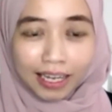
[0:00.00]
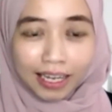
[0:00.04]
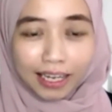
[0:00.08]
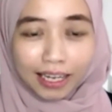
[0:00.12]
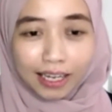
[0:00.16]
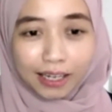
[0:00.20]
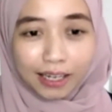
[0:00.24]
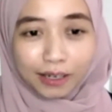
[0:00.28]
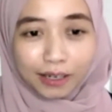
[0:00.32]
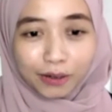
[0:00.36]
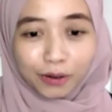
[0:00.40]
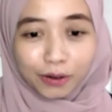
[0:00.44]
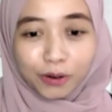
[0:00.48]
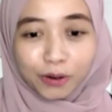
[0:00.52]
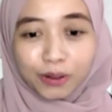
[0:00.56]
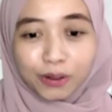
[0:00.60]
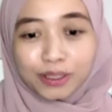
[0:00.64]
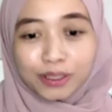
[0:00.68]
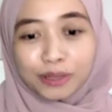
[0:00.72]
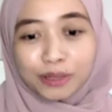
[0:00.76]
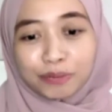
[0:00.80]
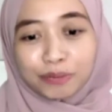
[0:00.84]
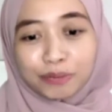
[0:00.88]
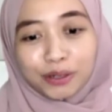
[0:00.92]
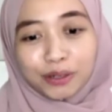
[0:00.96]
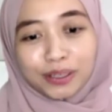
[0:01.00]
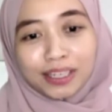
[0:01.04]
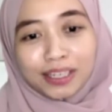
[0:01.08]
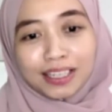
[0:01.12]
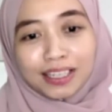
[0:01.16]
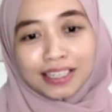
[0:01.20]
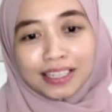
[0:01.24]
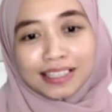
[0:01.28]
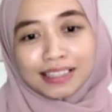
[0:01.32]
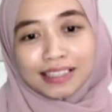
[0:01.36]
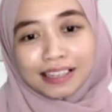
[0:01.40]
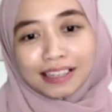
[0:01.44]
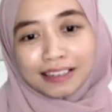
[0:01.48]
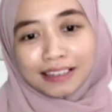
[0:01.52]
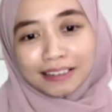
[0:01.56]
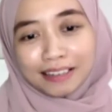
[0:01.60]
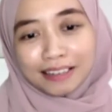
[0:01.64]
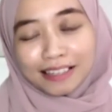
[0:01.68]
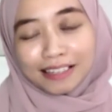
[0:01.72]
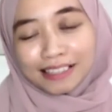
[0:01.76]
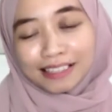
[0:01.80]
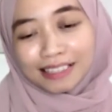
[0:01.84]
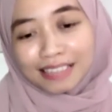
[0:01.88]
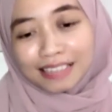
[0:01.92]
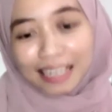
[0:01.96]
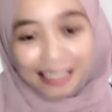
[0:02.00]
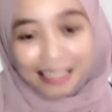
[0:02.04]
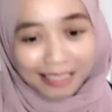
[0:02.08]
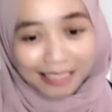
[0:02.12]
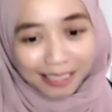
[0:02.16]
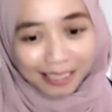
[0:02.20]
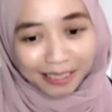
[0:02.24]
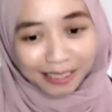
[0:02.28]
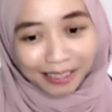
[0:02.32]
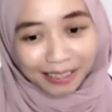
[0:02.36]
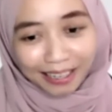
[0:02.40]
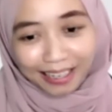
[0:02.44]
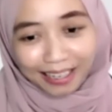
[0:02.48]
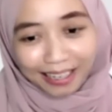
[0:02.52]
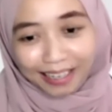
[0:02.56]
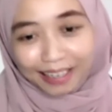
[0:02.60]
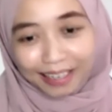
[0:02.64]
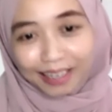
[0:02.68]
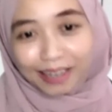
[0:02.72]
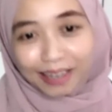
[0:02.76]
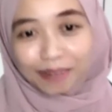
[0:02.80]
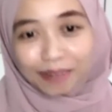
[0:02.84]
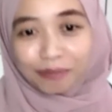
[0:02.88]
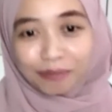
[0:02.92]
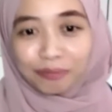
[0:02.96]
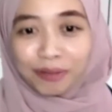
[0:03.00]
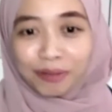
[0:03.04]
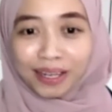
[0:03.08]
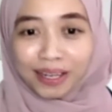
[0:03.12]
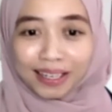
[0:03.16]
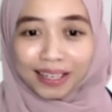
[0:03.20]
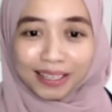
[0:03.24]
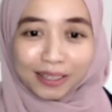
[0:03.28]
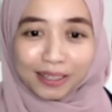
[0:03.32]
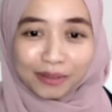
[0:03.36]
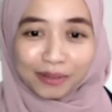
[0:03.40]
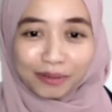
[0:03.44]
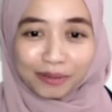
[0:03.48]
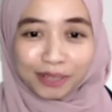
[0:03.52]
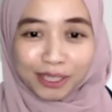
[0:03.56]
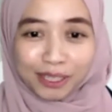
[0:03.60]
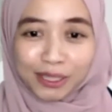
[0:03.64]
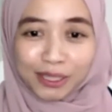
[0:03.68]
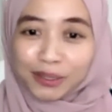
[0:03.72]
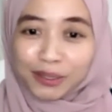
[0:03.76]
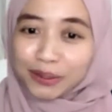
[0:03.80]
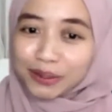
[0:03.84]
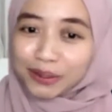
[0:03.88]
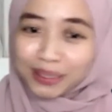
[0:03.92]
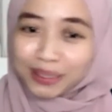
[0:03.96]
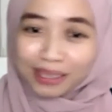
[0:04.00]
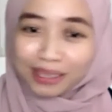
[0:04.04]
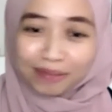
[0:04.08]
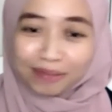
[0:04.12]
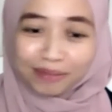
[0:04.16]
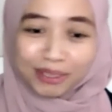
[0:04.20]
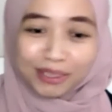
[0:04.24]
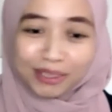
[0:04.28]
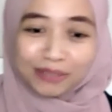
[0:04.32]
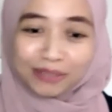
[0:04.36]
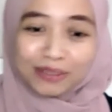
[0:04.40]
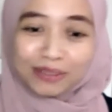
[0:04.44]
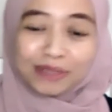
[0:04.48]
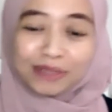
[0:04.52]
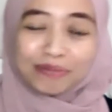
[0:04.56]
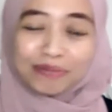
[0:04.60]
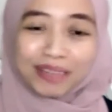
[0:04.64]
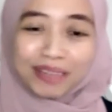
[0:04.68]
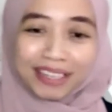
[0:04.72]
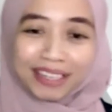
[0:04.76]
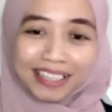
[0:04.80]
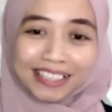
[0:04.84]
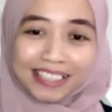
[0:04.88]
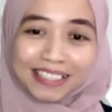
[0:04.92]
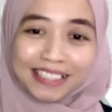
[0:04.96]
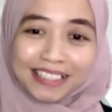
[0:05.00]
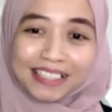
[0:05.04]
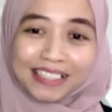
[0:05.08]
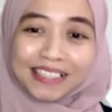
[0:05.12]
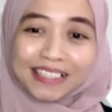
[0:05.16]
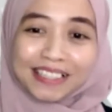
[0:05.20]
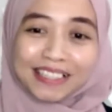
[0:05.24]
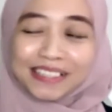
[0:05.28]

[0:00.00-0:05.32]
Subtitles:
and all her product is like nicely done and packed in a cute and beautiful packaging.